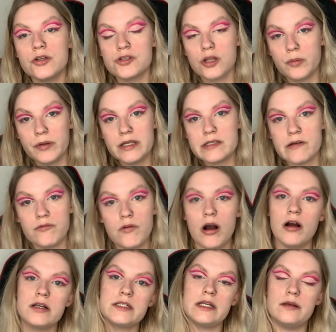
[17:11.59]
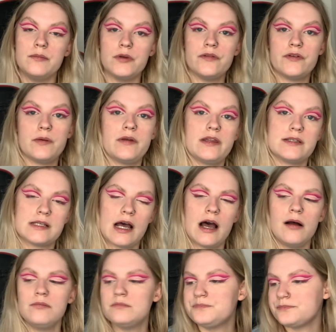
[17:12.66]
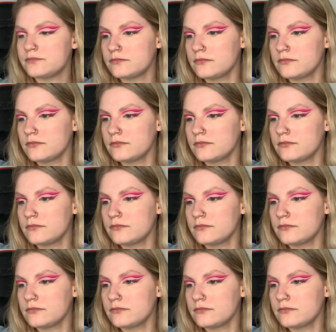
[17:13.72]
So the police have walked in and moved it with his arm.